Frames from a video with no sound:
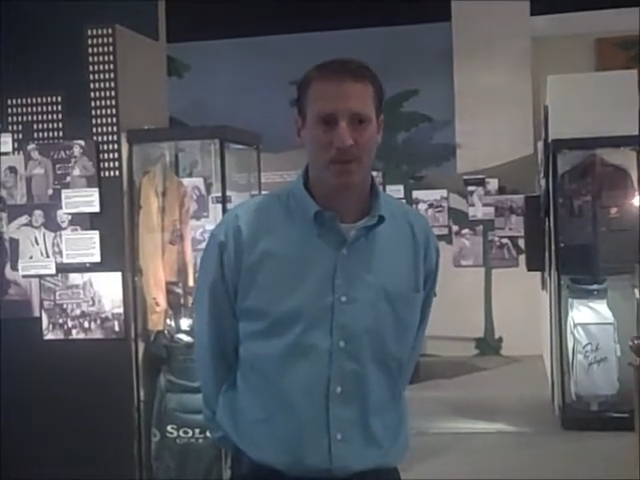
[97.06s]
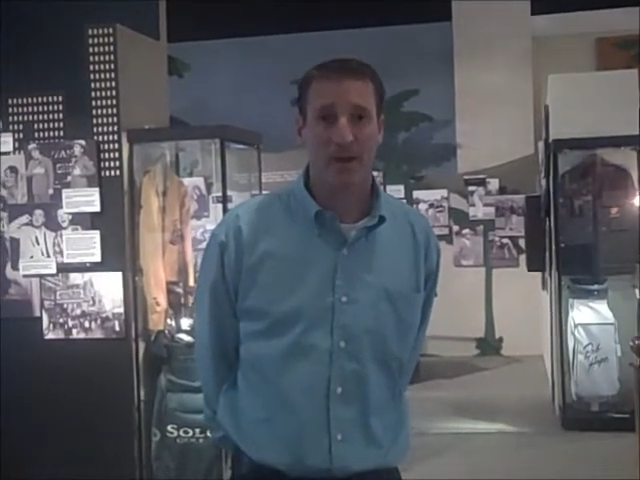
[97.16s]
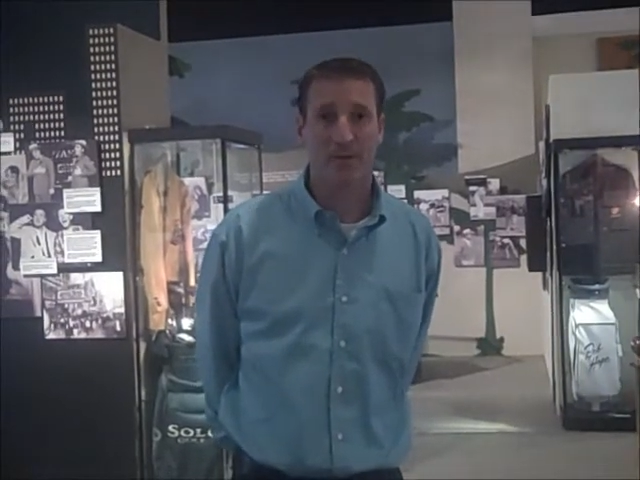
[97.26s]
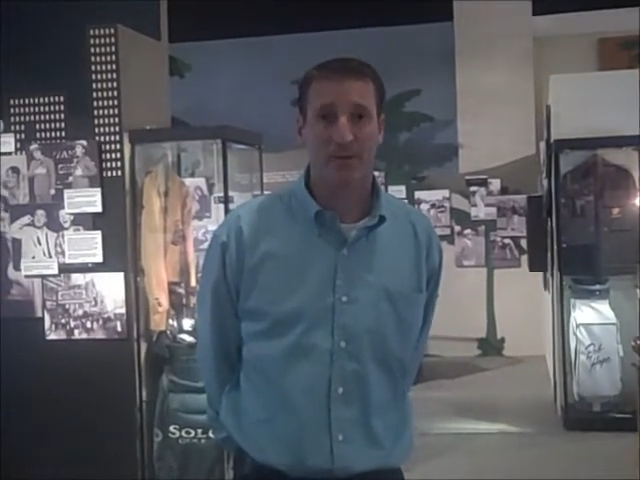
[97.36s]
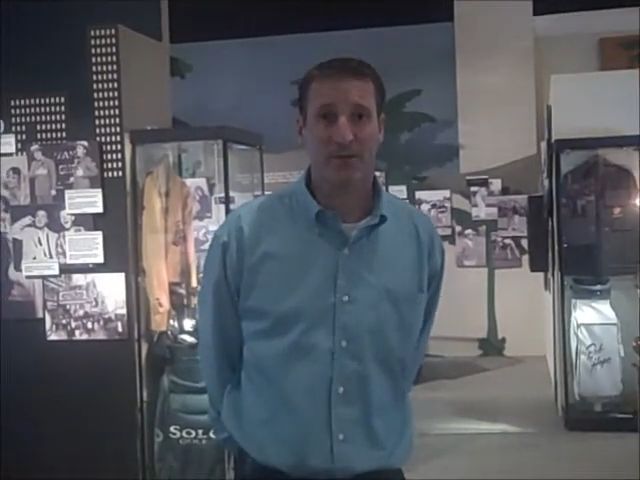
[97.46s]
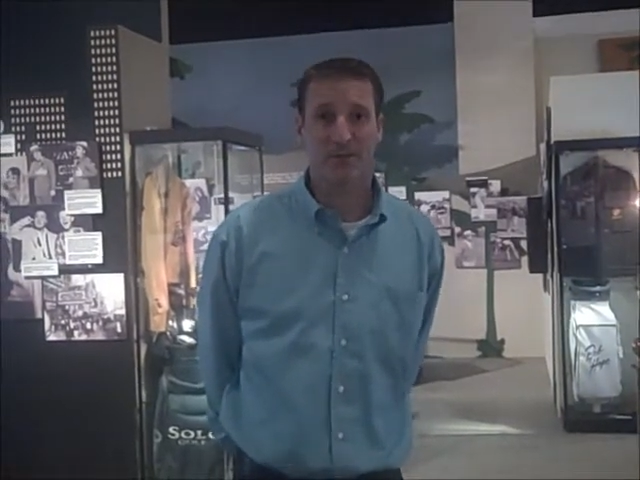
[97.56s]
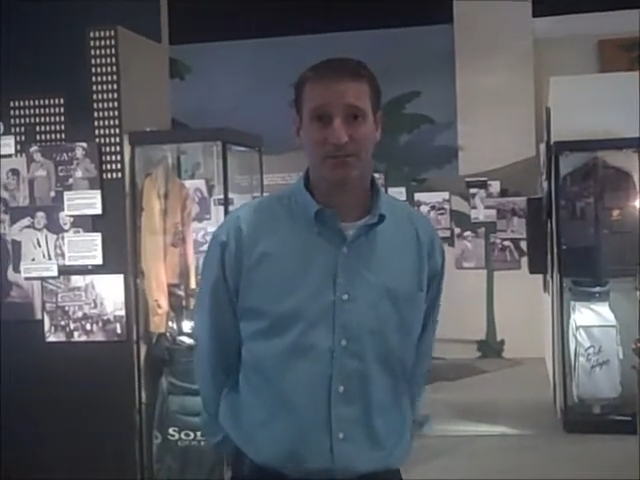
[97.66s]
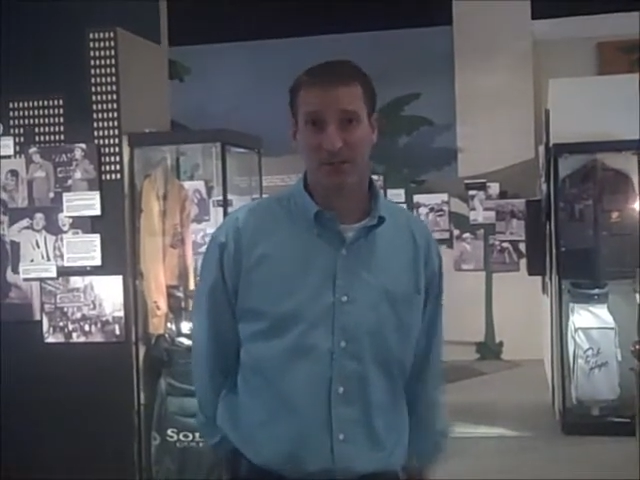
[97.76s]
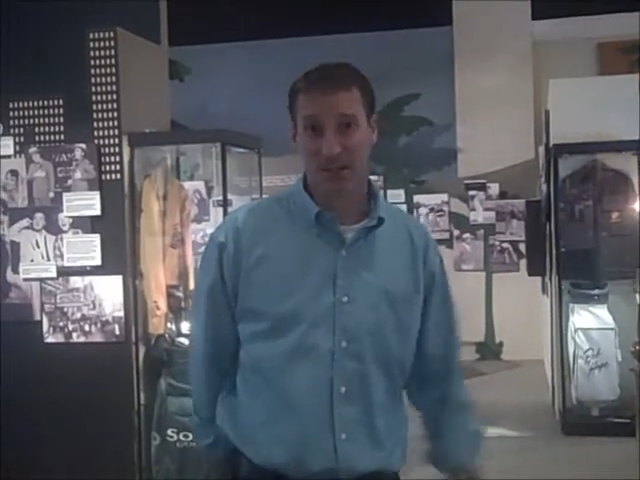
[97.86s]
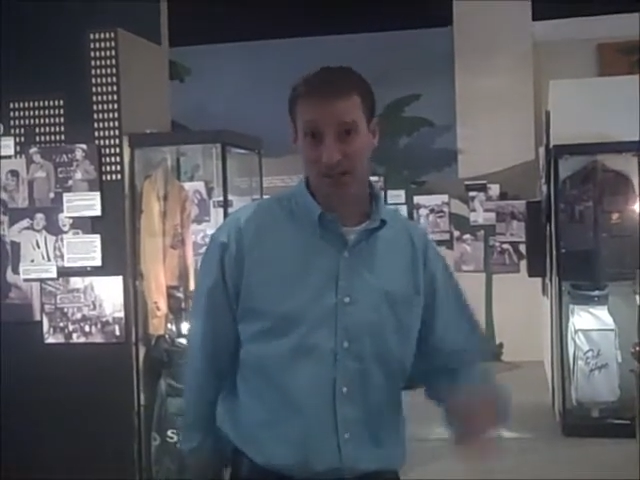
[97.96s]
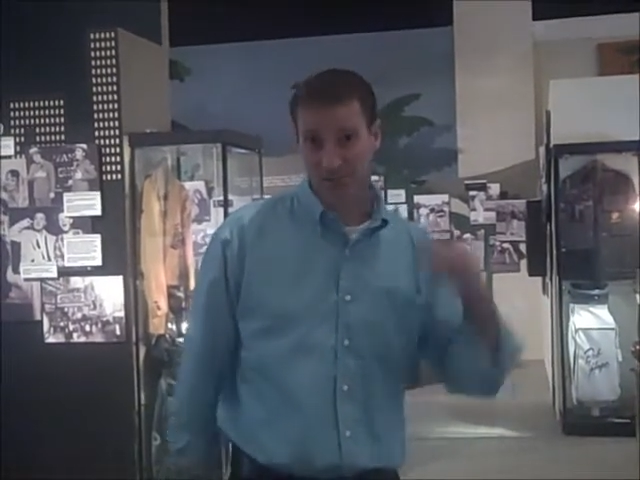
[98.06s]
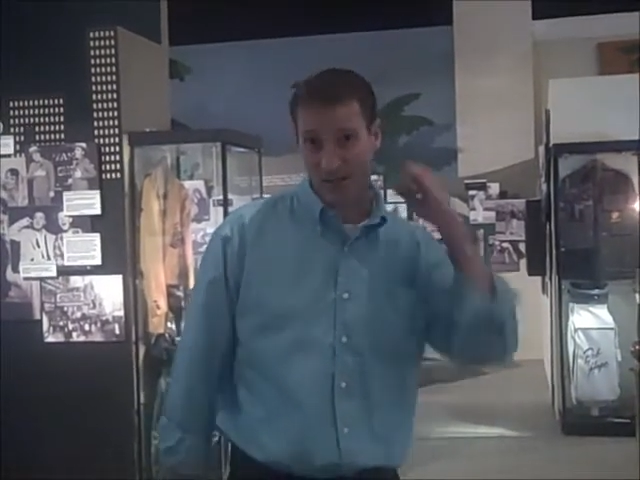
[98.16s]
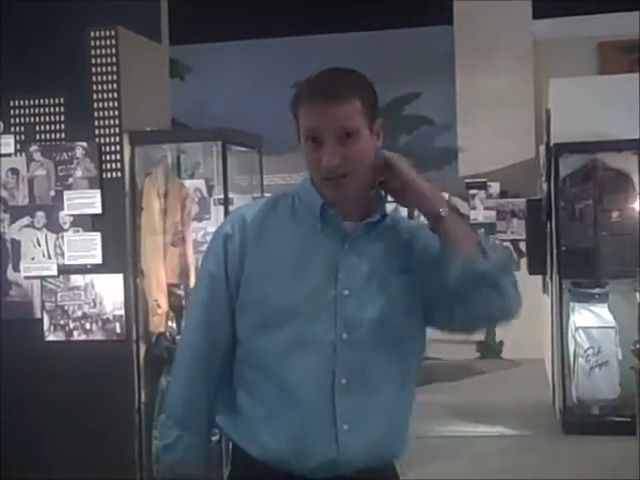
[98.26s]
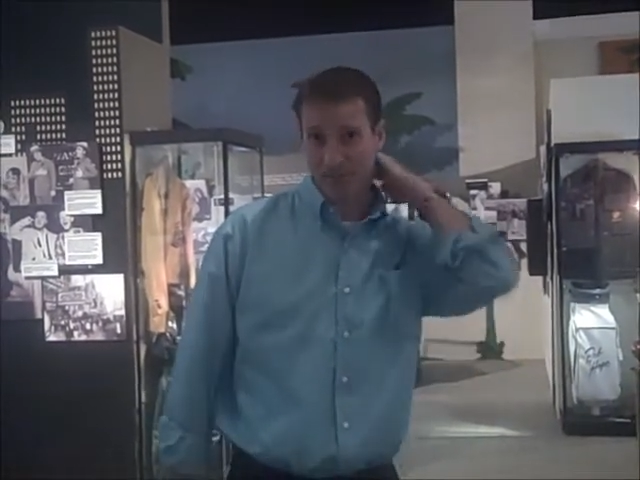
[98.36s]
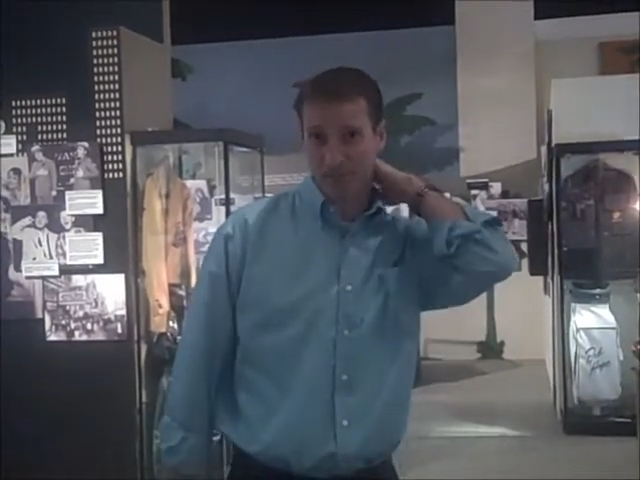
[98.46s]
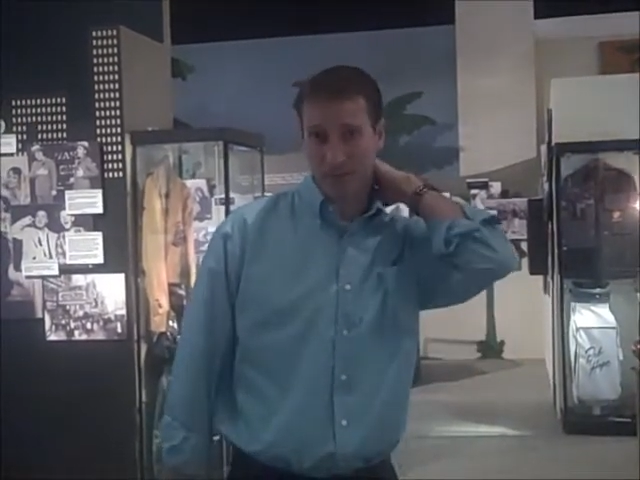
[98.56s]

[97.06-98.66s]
100 years of his lifetime.